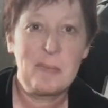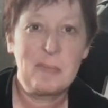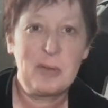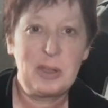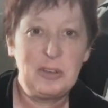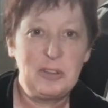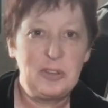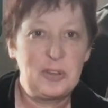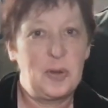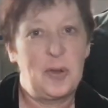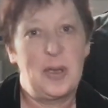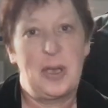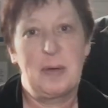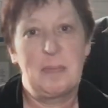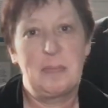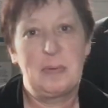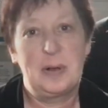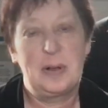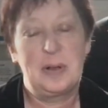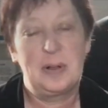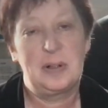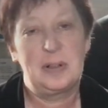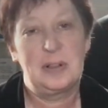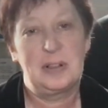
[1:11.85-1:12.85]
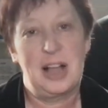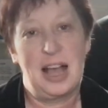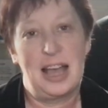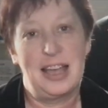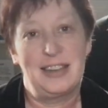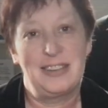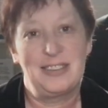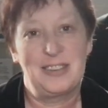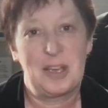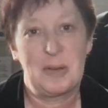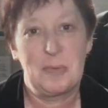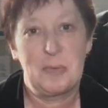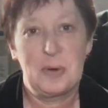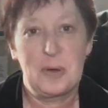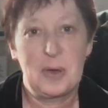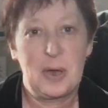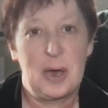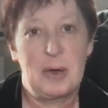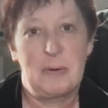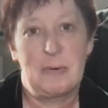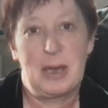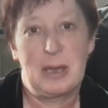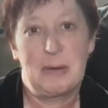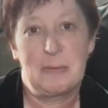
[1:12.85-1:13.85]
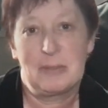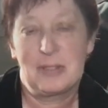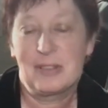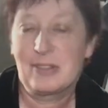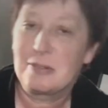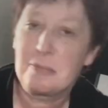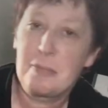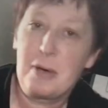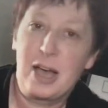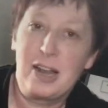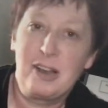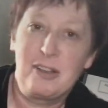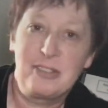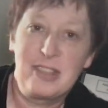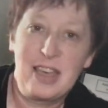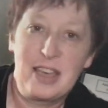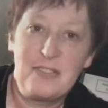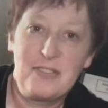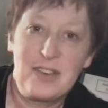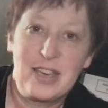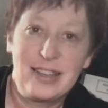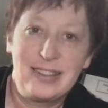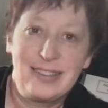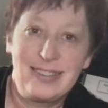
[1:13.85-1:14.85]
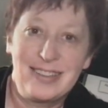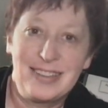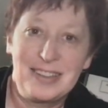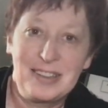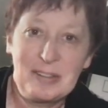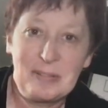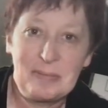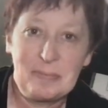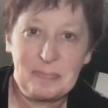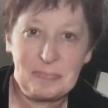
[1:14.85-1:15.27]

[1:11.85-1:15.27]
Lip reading: enjoyable, and will go away with a smile on their faces.